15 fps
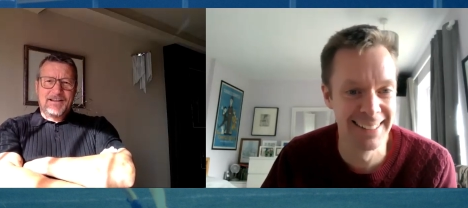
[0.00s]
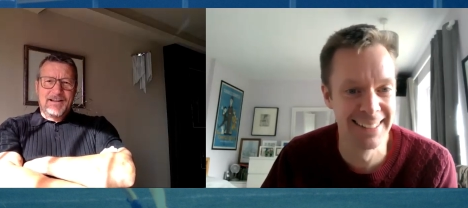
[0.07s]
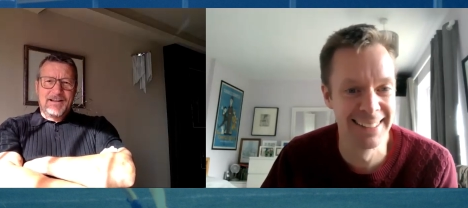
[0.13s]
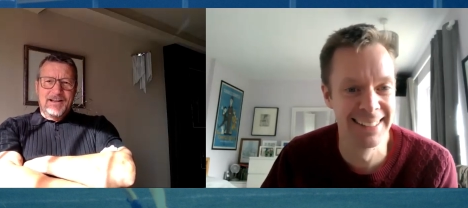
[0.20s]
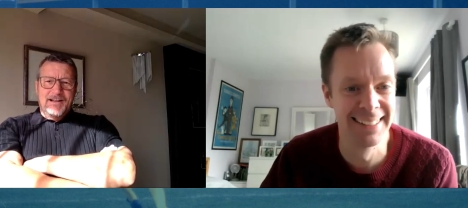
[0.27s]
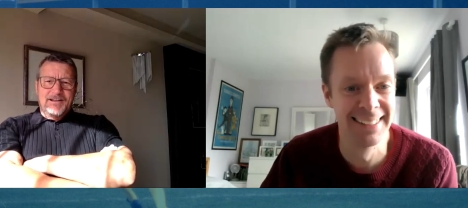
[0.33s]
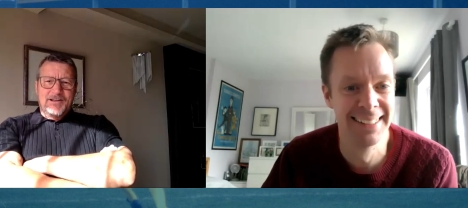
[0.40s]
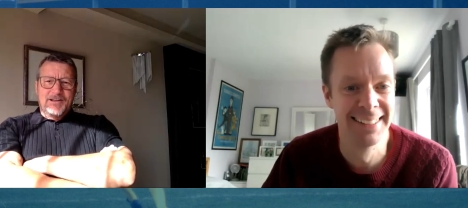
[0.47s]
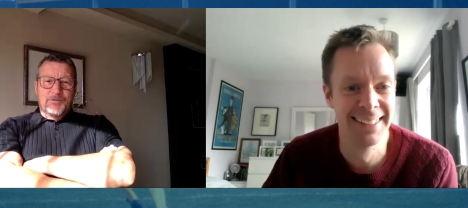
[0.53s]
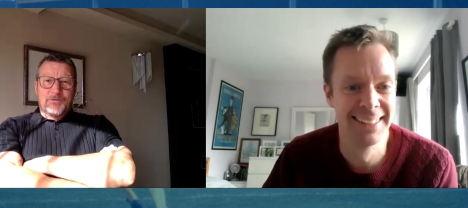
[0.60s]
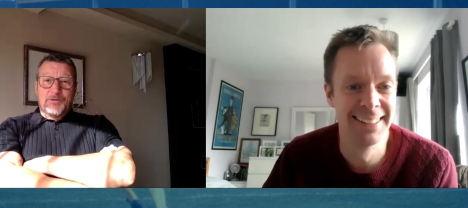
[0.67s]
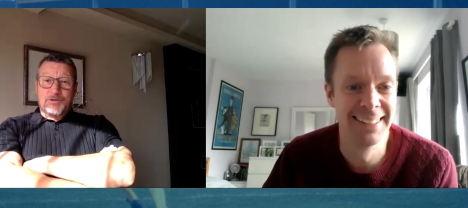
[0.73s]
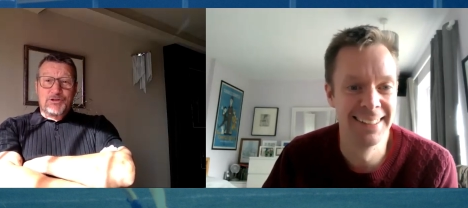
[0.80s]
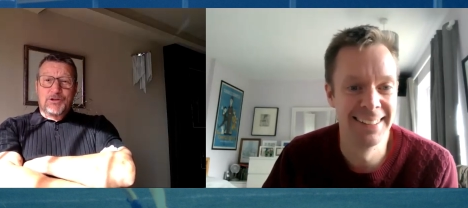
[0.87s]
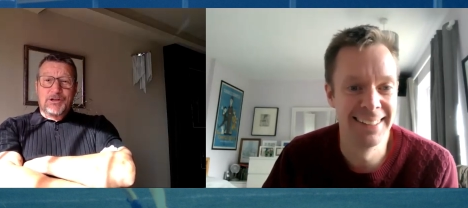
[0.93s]
Speaker 1: there
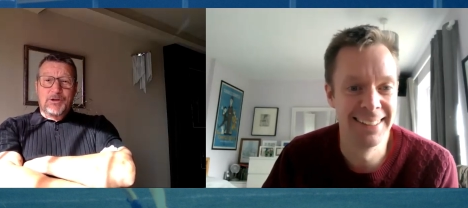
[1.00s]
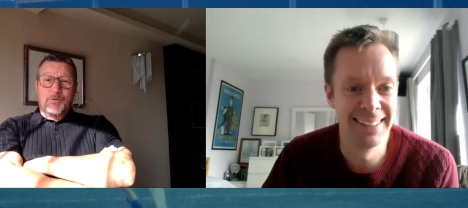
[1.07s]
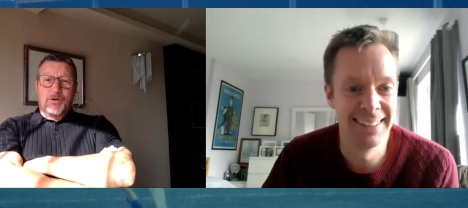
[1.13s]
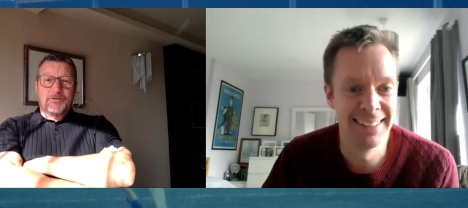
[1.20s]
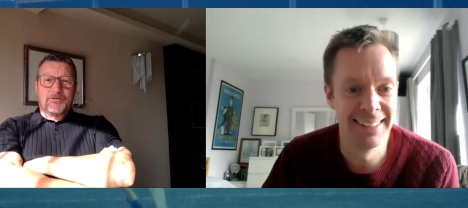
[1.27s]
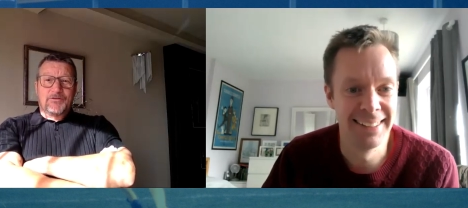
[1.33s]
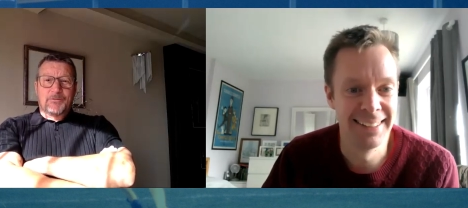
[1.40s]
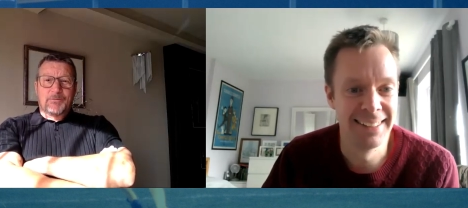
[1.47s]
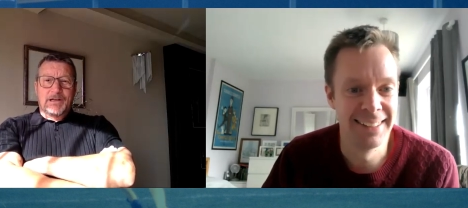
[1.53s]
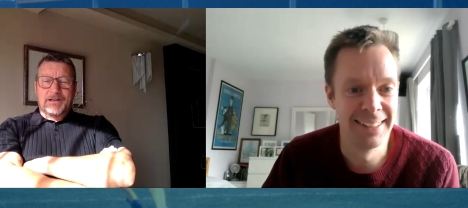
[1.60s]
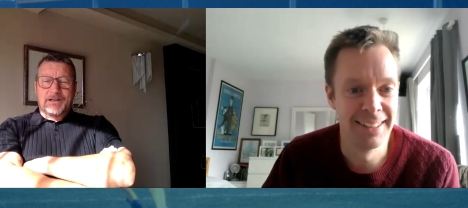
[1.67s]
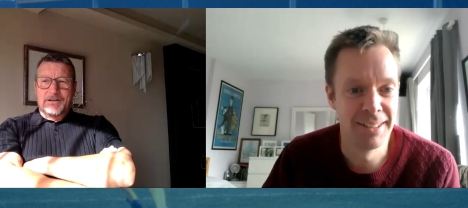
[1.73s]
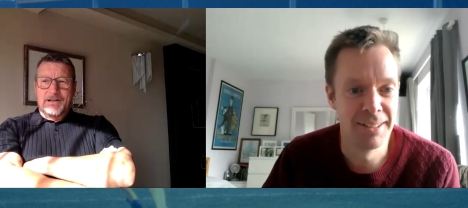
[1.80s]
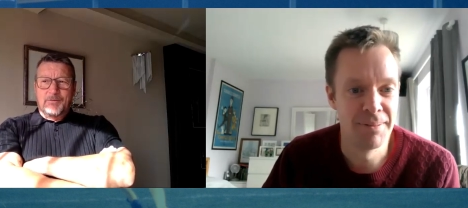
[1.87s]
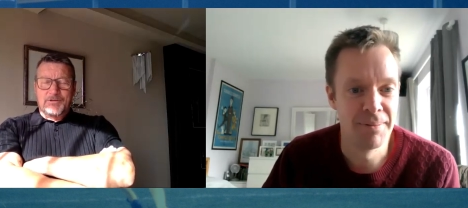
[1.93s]
was only one for me, and
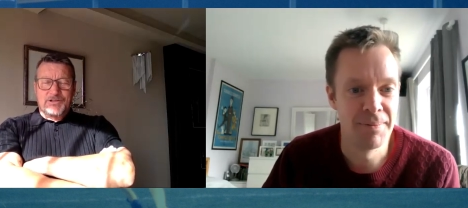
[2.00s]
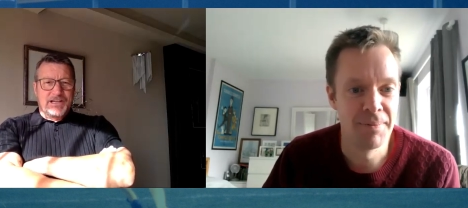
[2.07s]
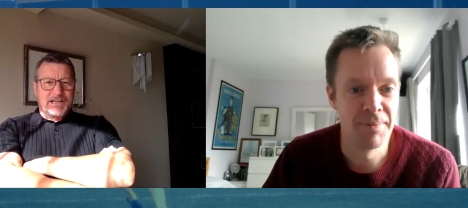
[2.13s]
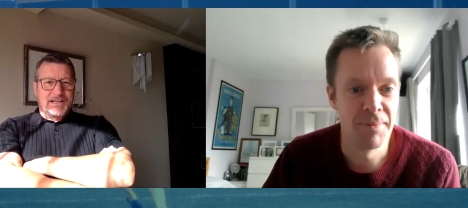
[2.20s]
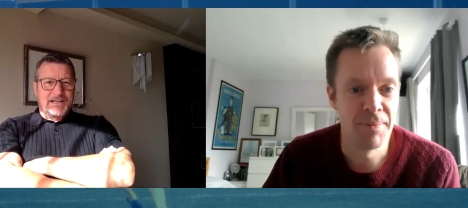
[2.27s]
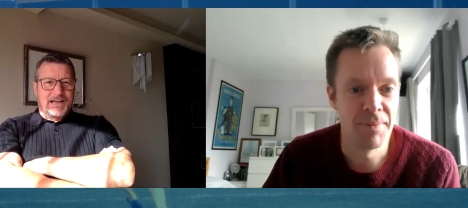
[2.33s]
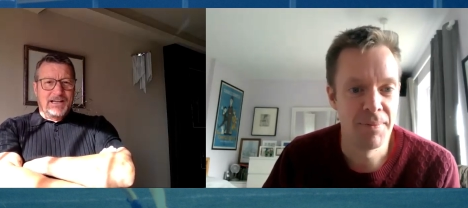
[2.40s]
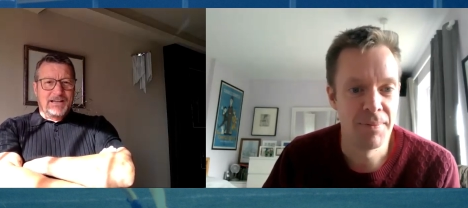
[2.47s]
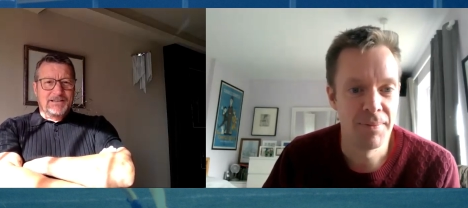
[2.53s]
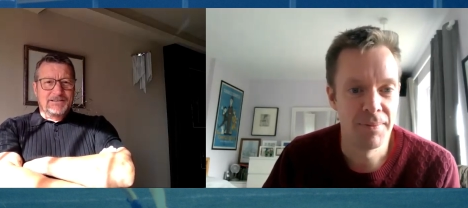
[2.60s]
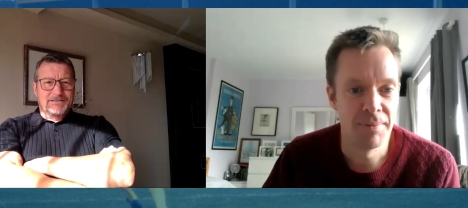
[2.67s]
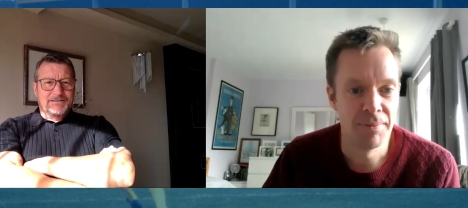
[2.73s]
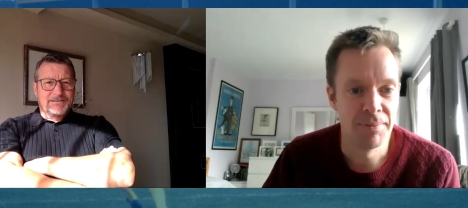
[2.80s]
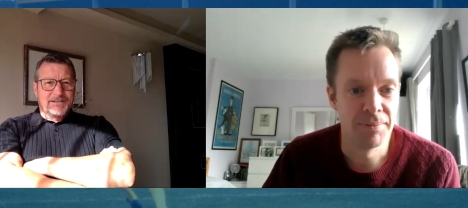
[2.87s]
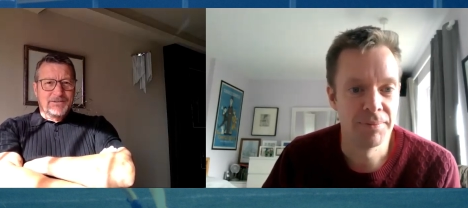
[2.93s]
that was Ian Gallagher,
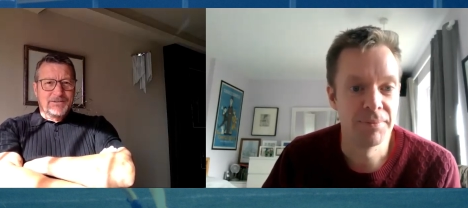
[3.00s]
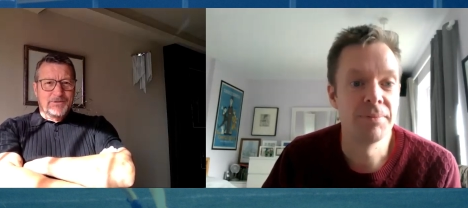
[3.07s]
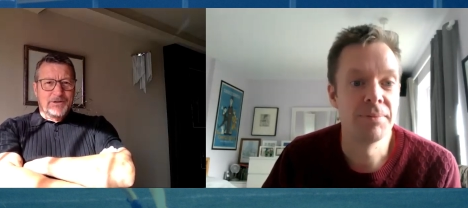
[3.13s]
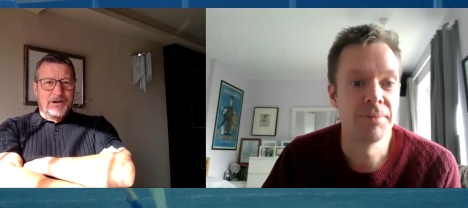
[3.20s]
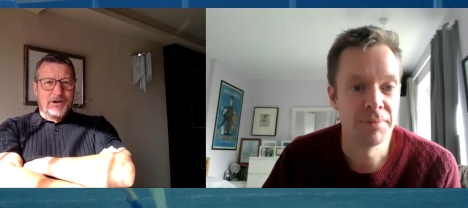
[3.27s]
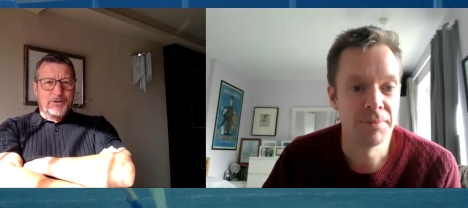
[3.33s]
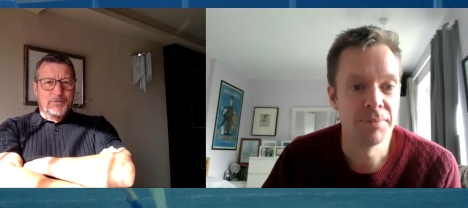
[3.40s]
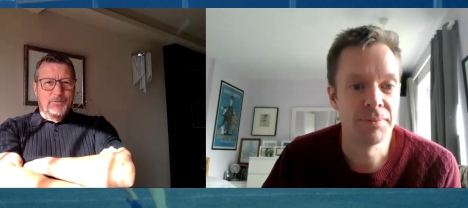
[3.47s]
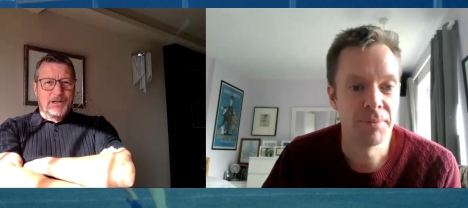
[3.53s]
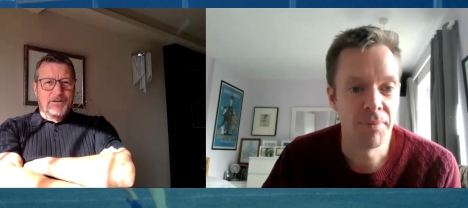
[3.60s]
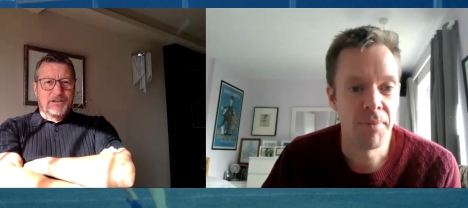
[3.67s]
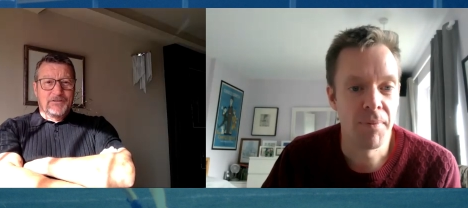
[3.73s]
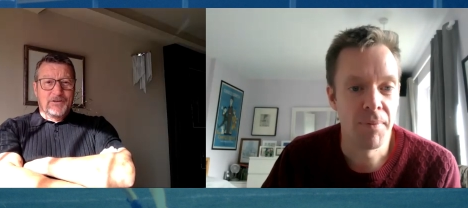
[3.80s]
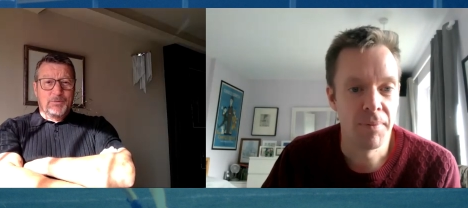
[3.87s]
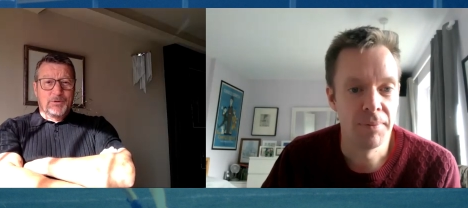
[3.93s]
who, uh, who played for
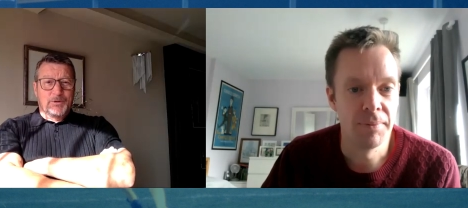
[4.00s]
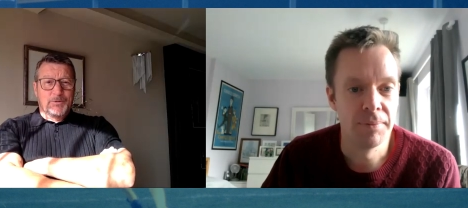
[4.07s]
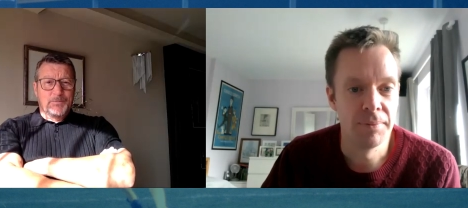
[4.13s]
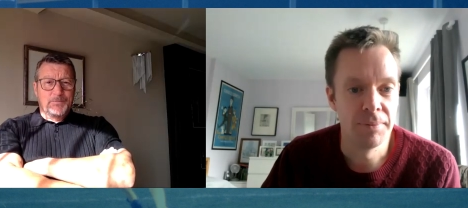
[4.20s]
Liverpool.